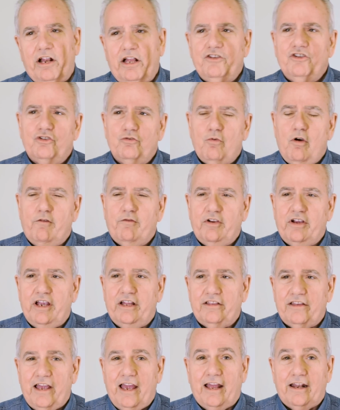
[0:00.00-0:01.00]
I just go over and
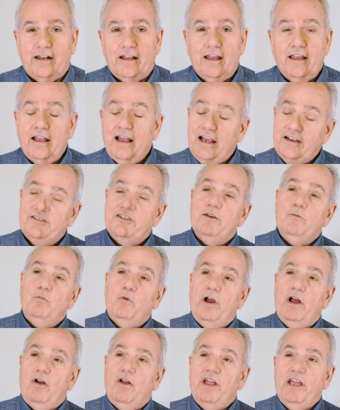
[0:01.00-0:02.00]
get that. I said,
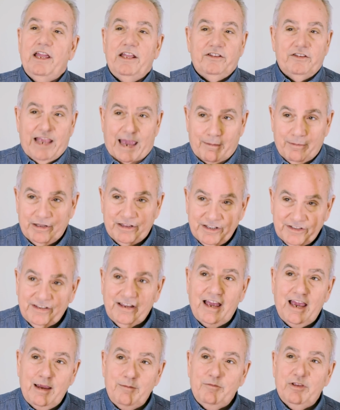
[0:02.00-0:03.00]
well, how about the
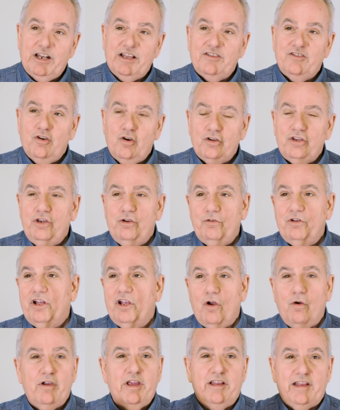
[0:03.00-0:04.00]
time that it took you to
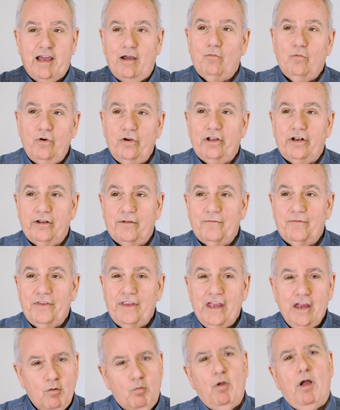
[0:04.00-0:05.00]
go get that wood?
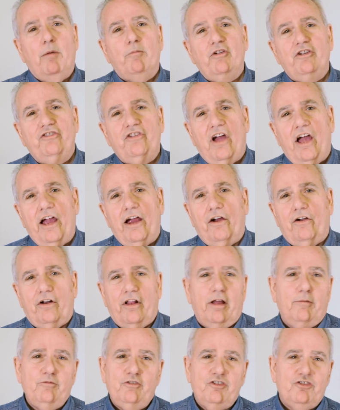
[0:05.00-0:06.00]
Well, I'm retired.
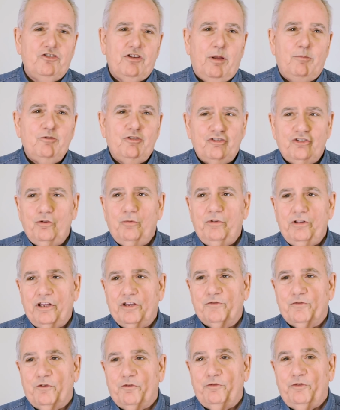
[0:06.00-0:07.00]
I'm just doing
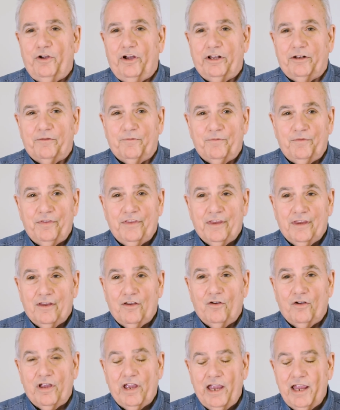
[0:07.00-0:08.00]
this for fun.
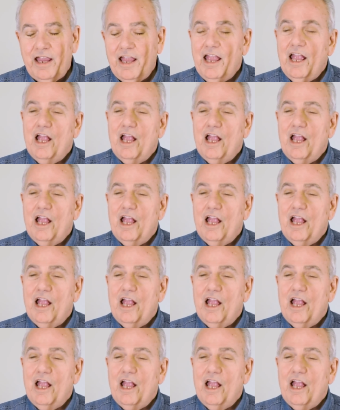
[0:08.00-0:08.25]
Okay?